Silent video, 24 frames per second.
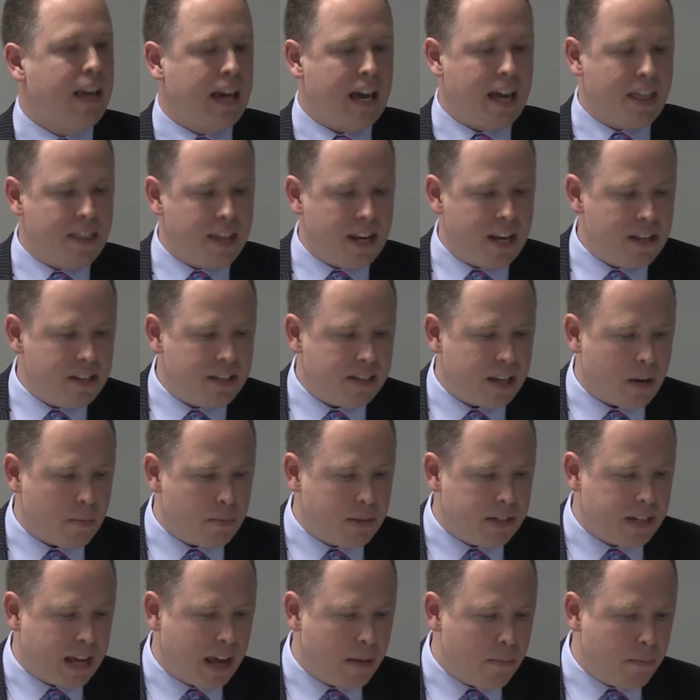And then in
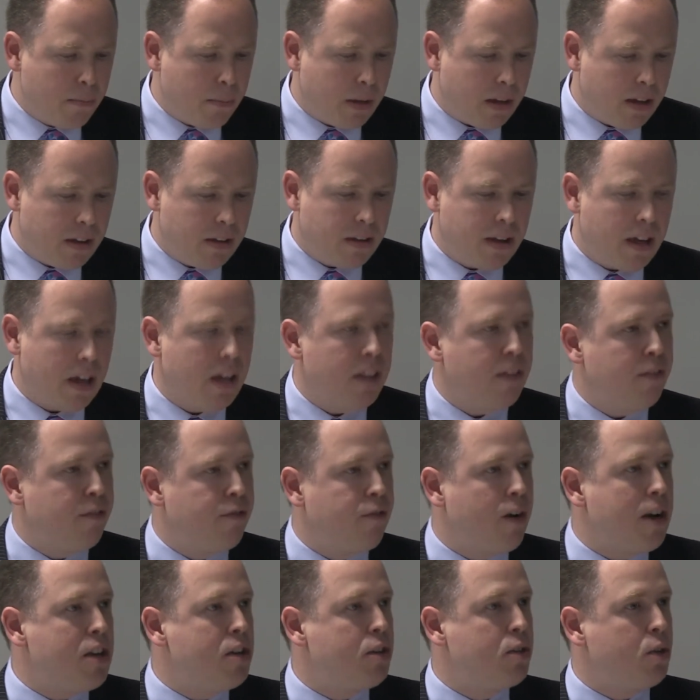September, the
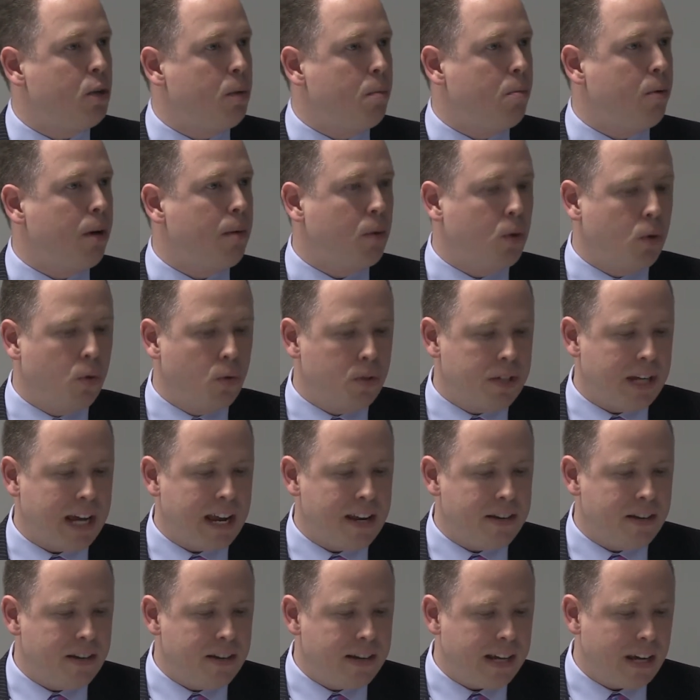French Supreme Court
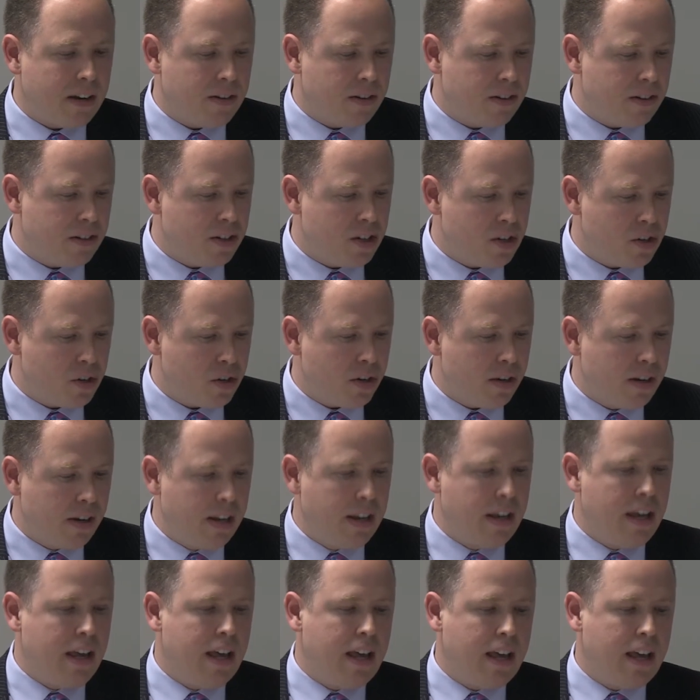handed down a decision,